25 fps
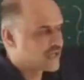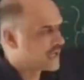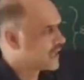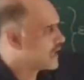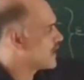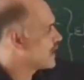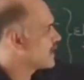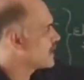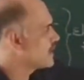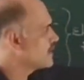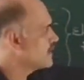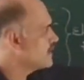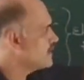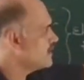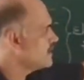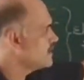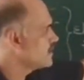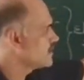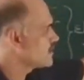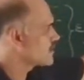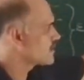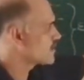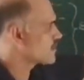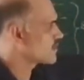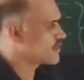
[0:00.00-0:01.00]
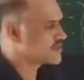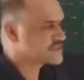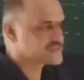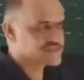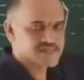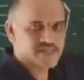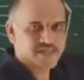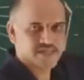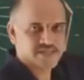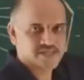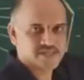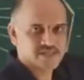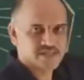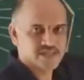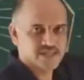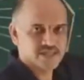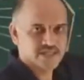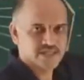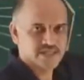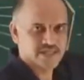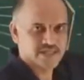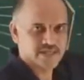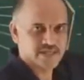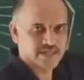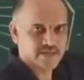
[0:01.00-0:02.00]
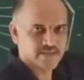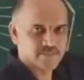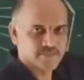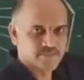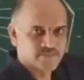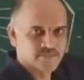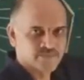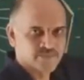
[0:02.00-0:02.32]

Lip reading: and cross sectional area.